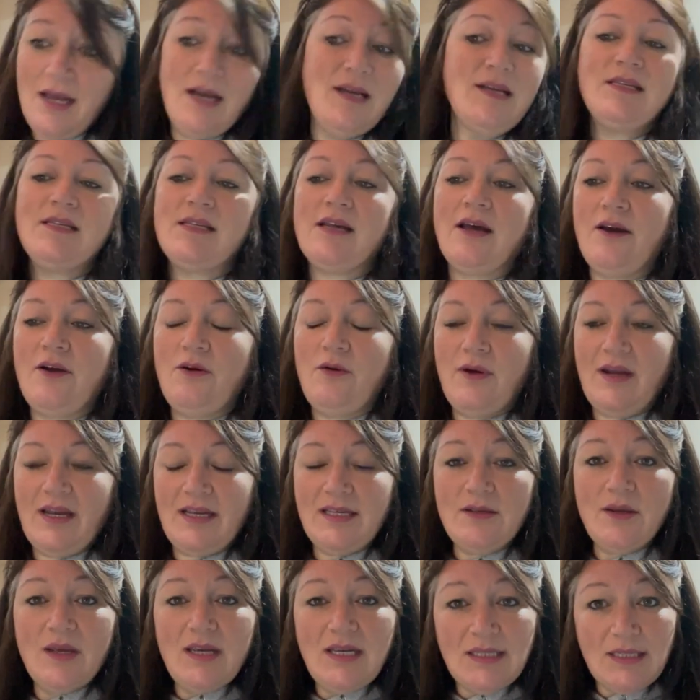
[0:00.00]
so
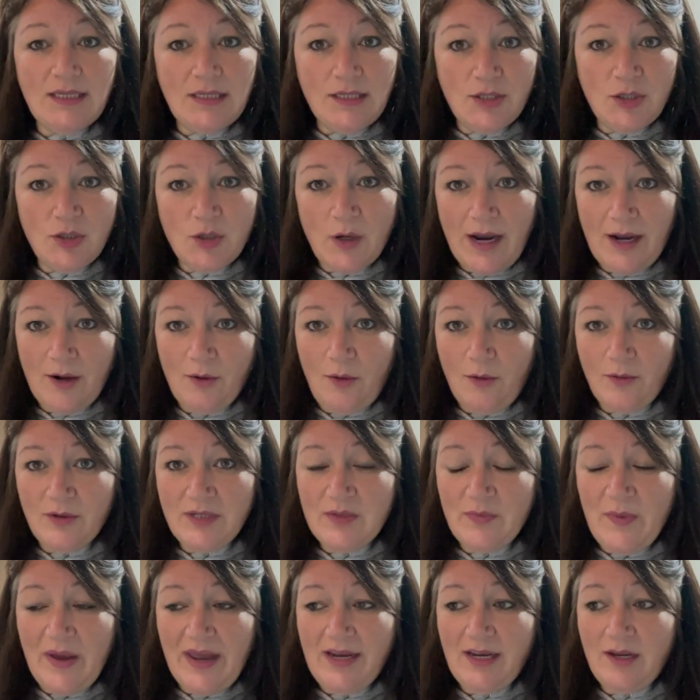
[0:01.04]
it's easy to track what we're
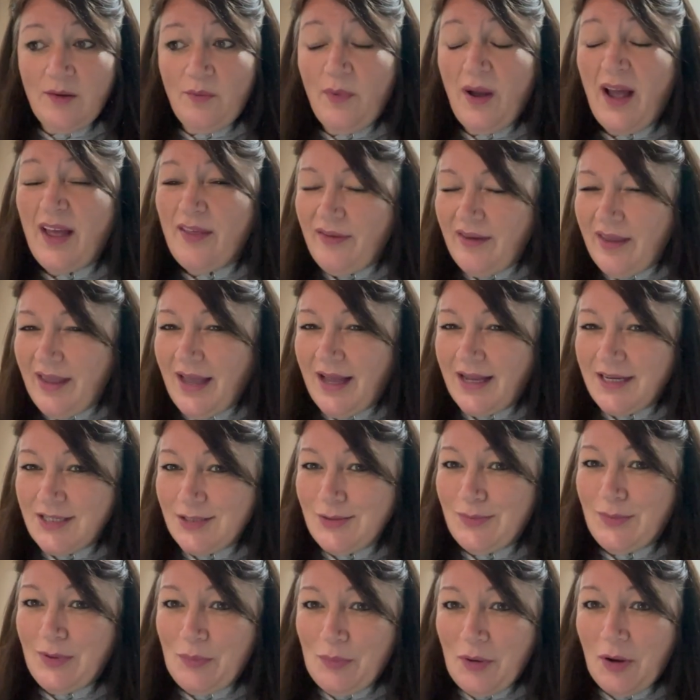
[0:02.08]
spending. But I think
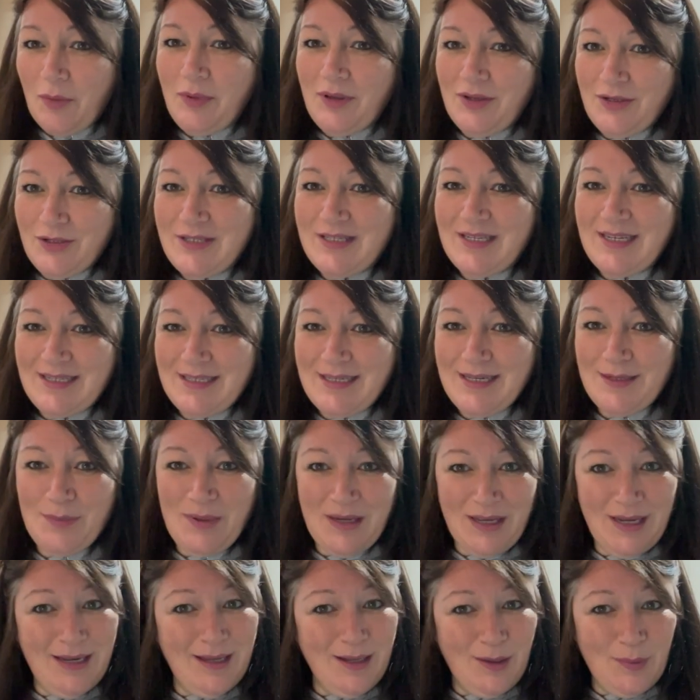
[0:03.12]
actually we probably just need to be
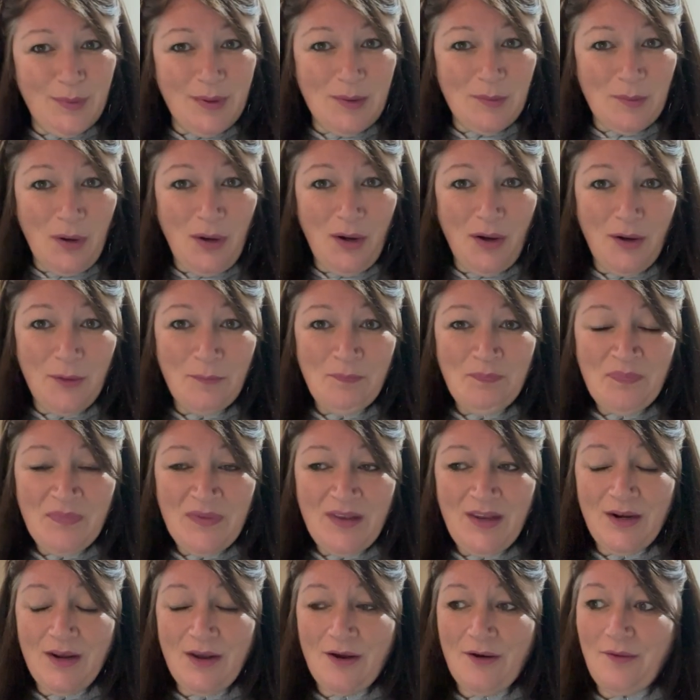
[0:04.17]
a little bit more,
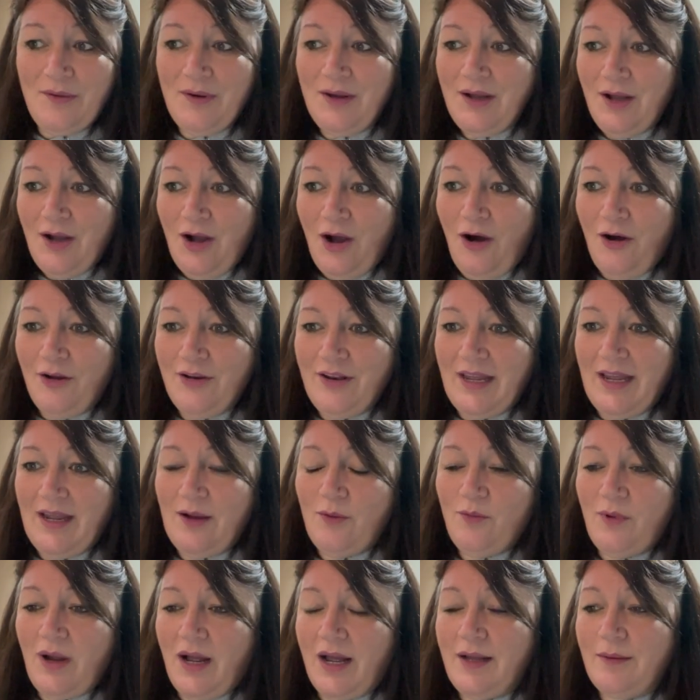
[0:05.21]
you know, on it.